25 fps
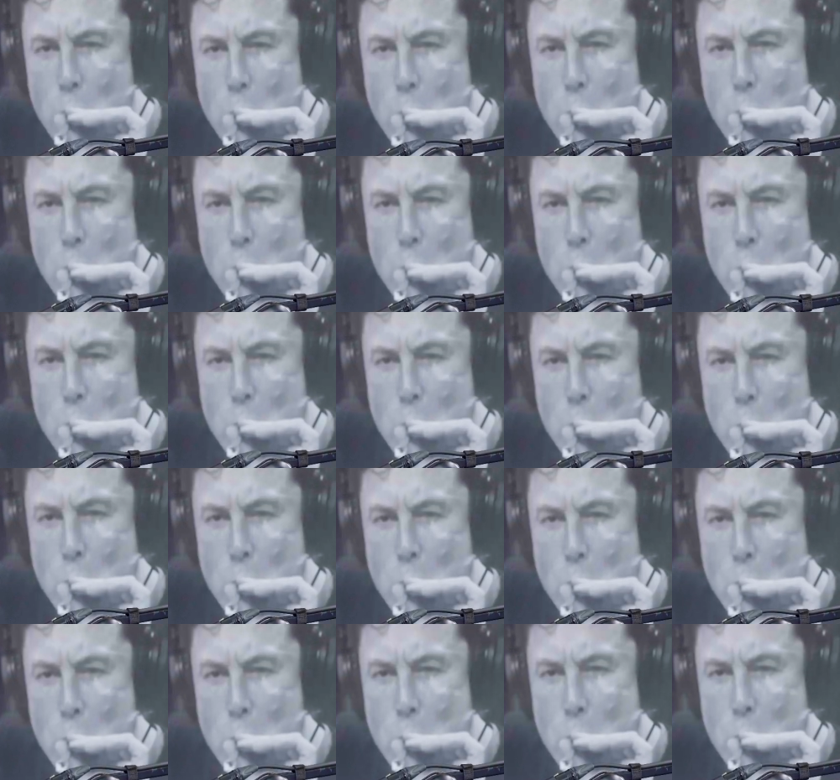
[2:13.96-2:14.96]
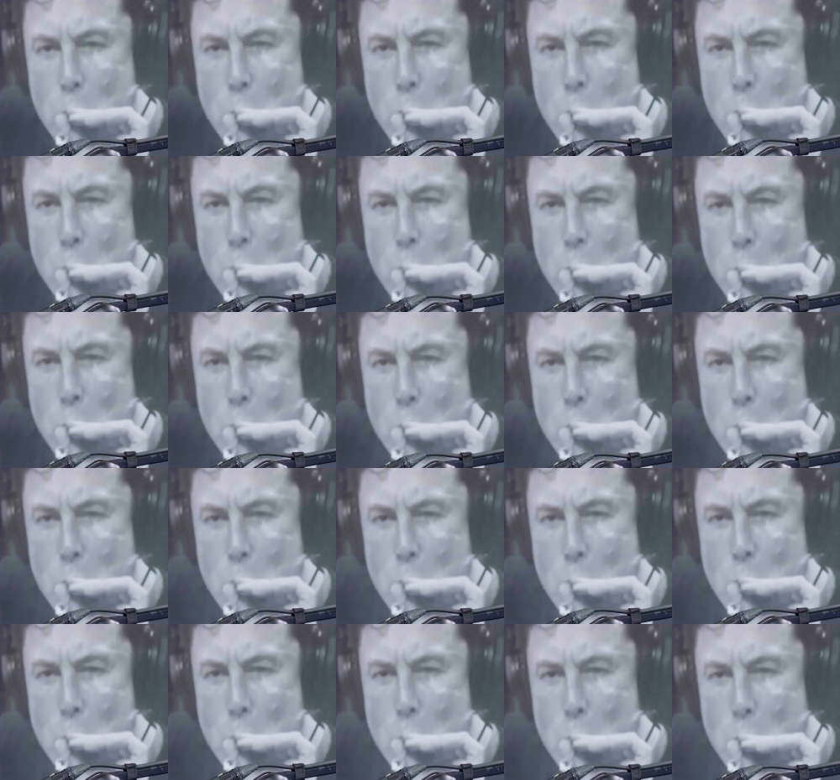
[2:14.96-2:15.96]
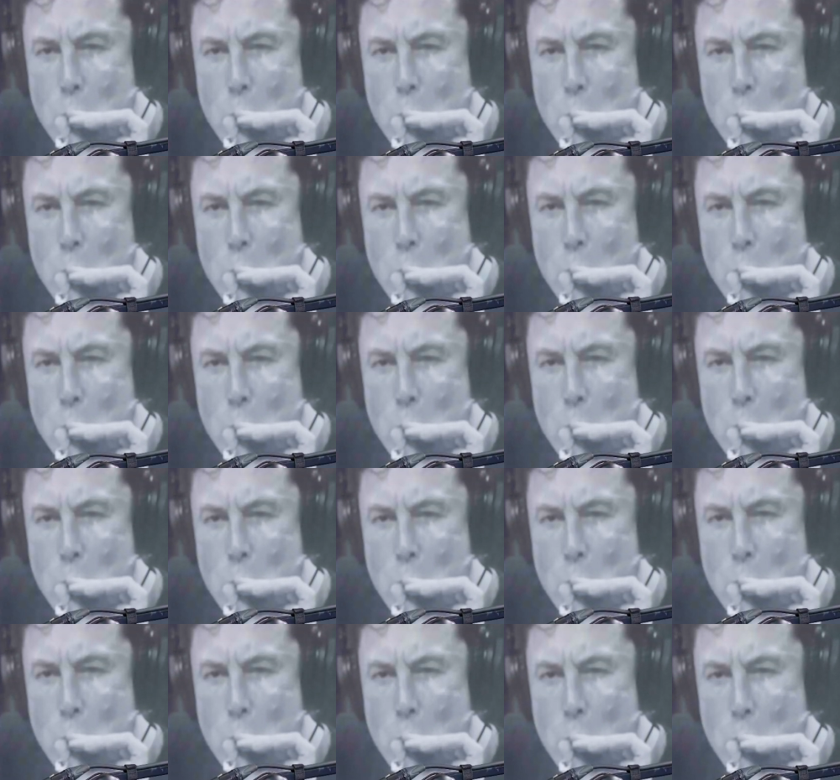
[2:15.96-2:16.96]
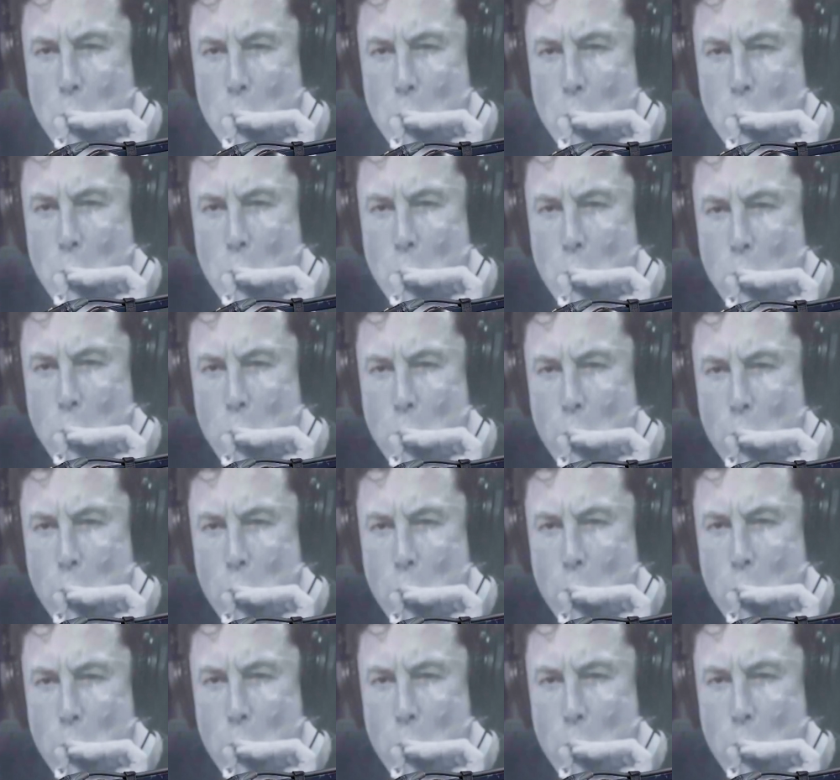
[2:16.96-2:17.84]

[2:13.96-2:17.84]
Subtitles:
The person shown says nothing.